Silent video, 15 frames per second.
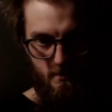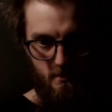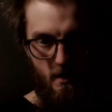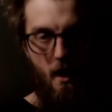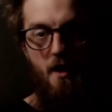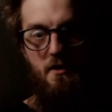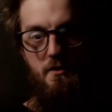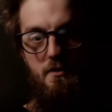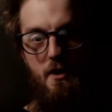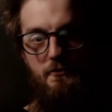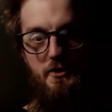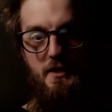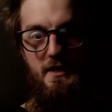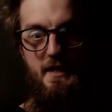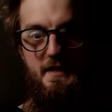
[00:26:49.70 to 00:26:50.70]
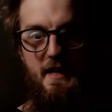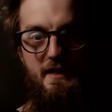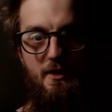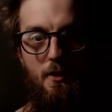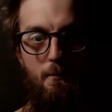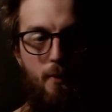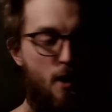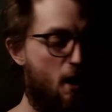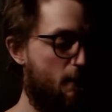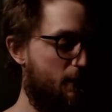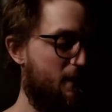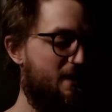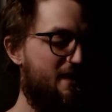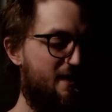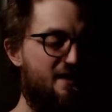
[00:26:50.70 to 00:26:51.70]
I don't know if you could hear that little pop.
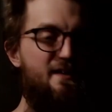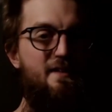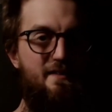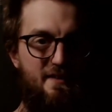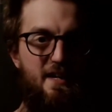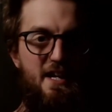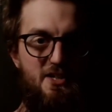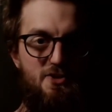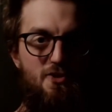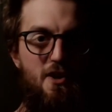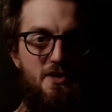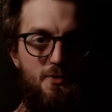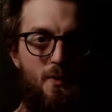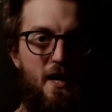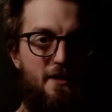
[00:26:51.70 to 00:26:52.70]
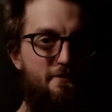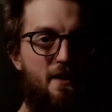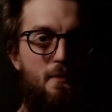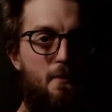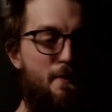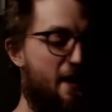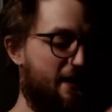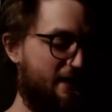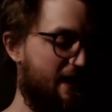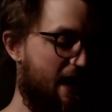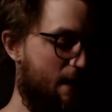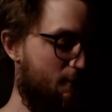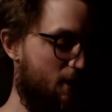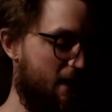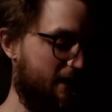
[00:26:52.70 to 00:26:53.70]
It's trying to activate my back
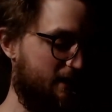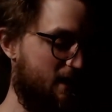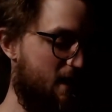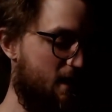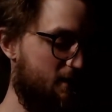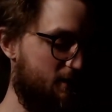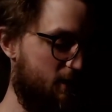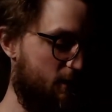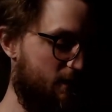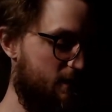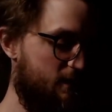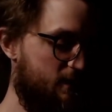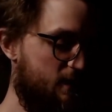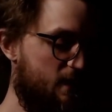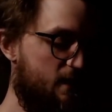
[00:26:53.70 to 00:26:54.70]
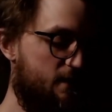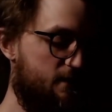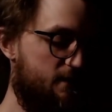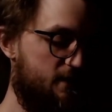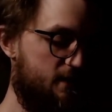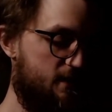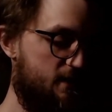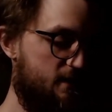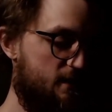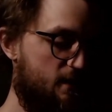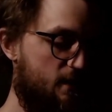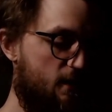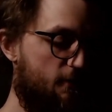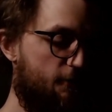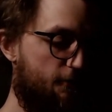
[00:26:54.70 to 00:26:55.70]
camera. It can't do it. The
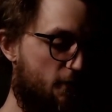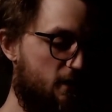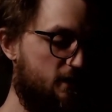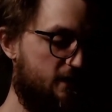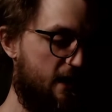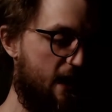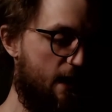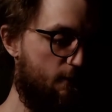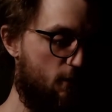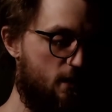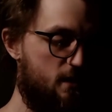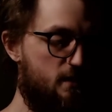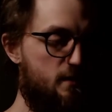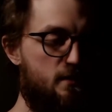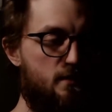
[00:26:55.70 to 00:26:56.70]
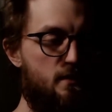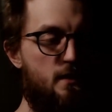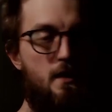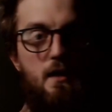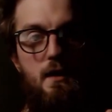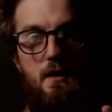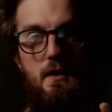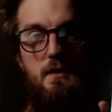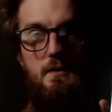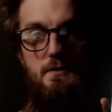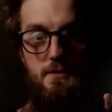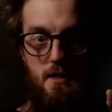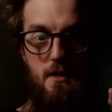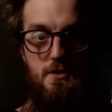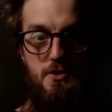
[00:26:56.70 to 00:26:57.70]
front camera
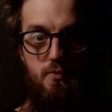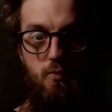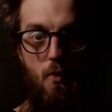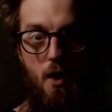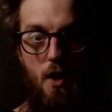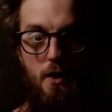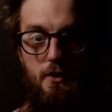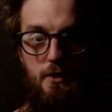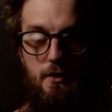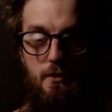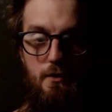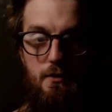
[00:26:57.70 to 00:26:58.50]
does work,